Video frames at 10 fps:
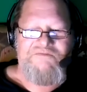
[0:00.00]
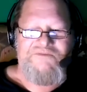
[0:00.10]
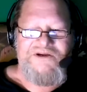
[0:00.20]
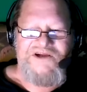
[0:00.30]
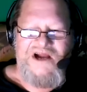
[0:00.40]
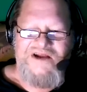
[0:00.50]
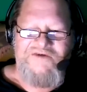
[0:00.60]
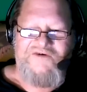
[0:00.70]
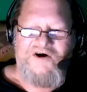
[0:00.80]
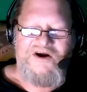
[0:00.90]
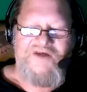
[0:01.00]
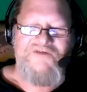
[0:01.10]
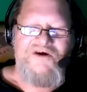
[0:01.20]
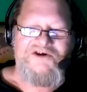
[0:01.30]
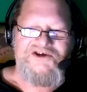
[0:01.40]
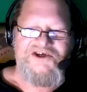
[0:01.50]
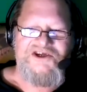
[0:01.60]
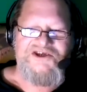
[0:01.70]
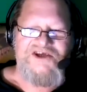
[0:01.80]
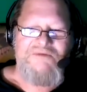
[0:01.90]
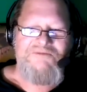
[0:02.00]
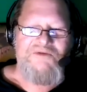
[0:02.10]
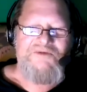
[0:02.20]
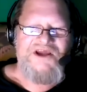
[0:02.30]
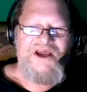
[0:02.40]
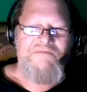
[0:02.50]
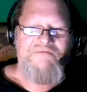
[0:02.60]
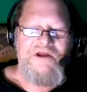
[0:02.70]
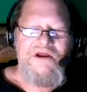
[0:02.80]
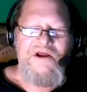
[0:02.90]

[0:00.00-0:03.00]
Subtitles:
been kind of hard, I've noticed, since AMLO became